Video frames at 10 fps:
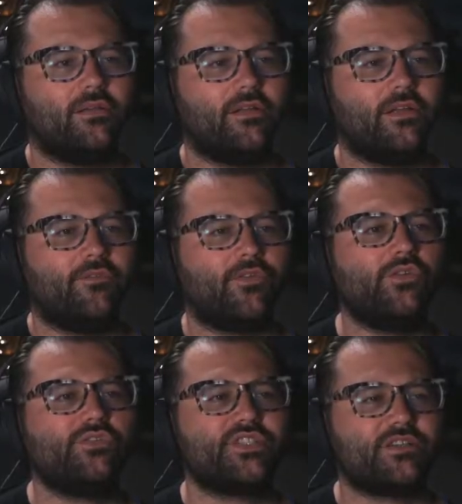If
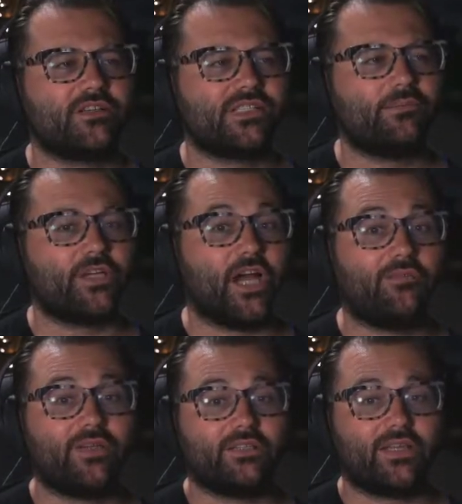you start somebody off
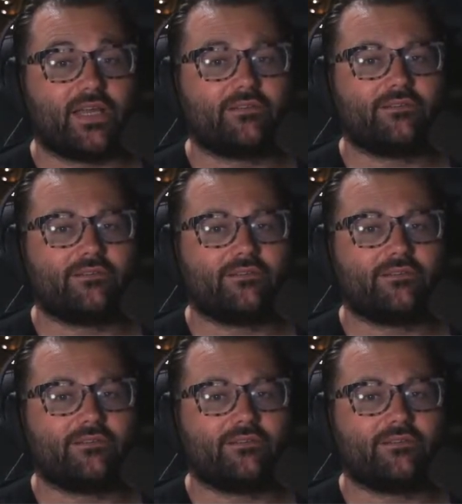like that,